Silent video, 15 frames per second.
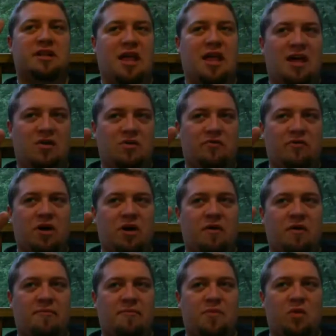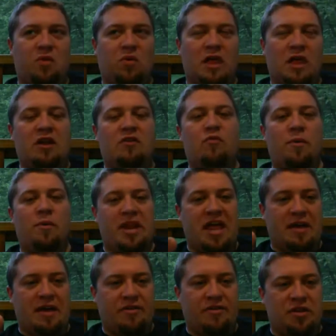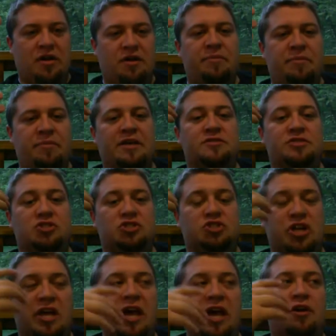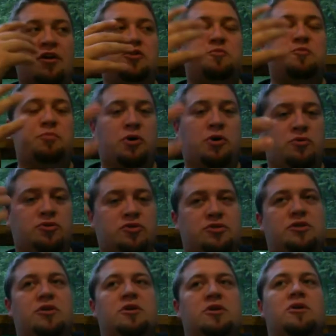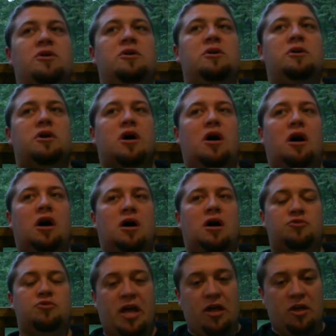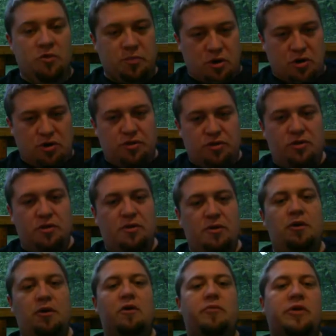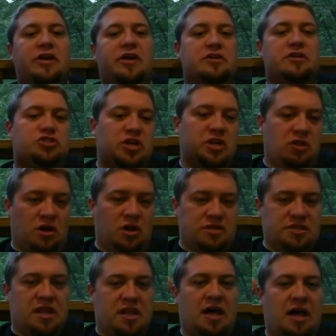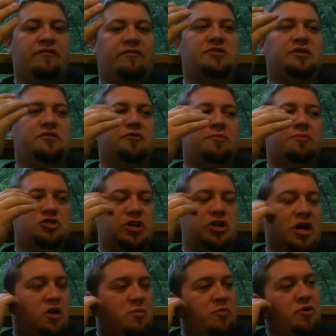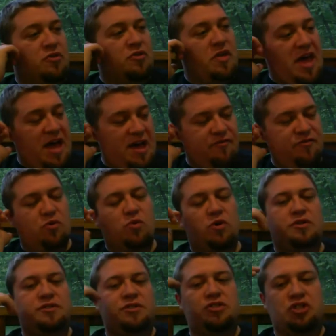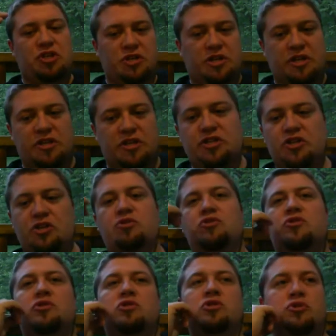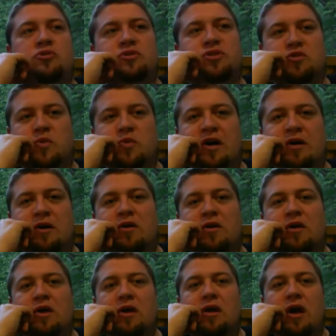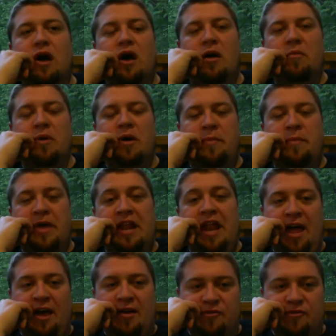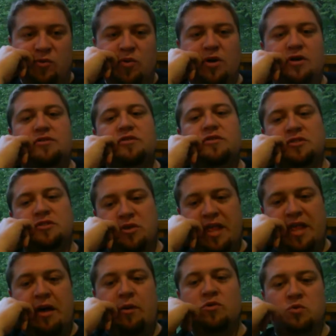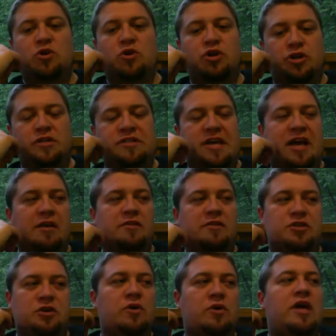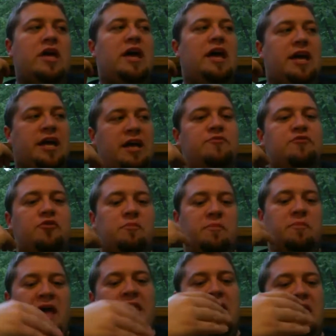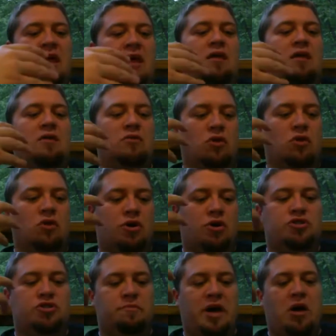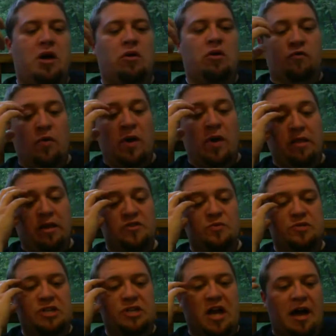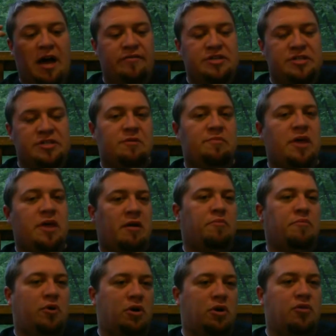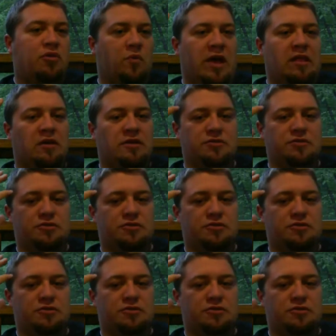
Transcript: A lot of women have it done because she had hers post childbirth, because she lost a lot, obviously, from the childbirth afterwards, and she continued to lose as well a bit afterwards. So that was where her attack. So it comes from any large amount of weight loss, which obviously being part of the weight loss